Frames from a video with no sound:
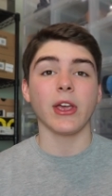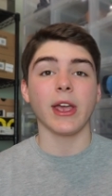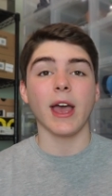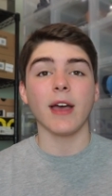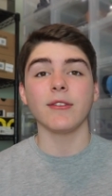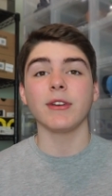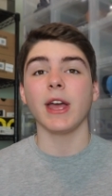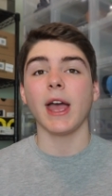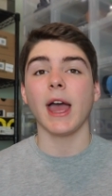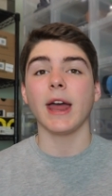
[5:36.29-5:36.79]
I
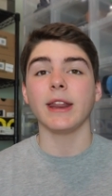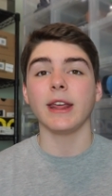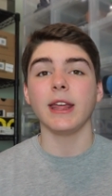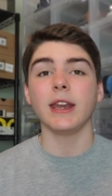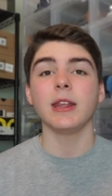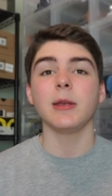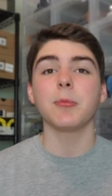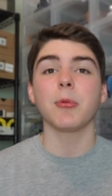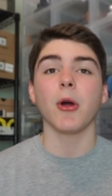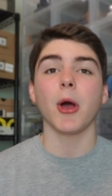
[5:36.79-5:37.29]
haven't had
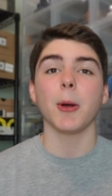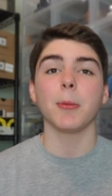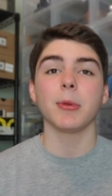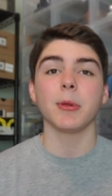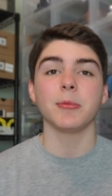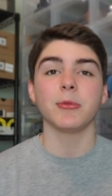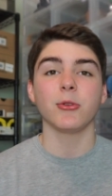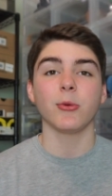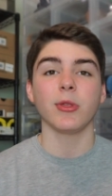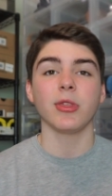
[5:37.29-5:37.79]
any
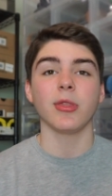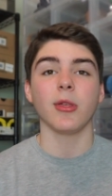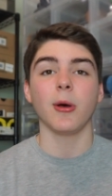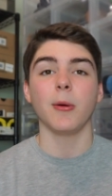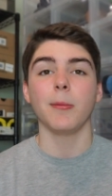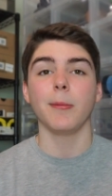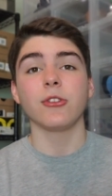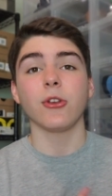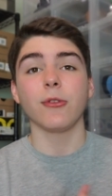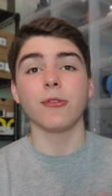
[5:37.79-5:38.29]
problems with
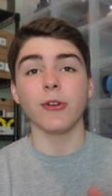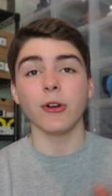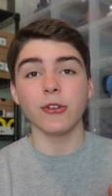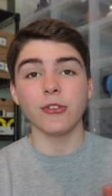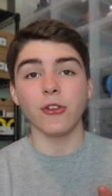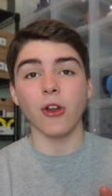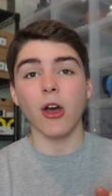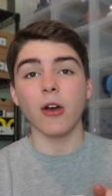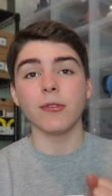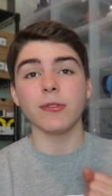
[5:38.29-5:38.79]
them. So
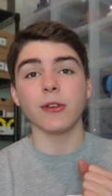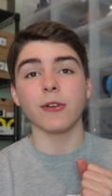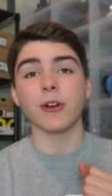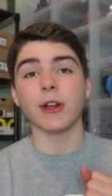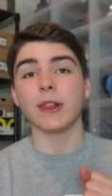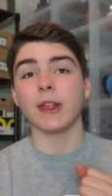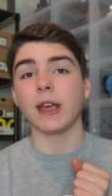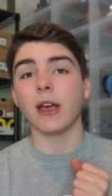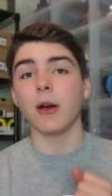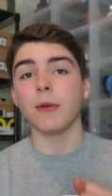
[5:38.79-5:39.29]
first off, they're
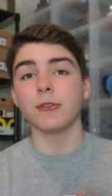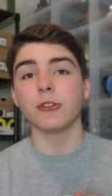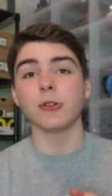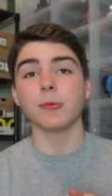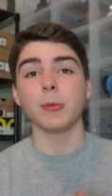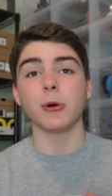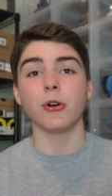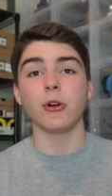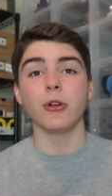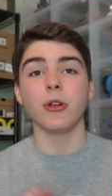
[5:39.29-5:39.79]
really
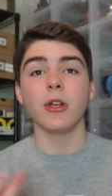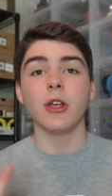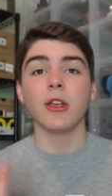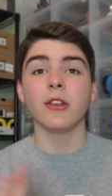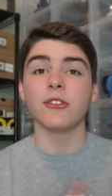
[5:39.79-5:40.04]
comfortable.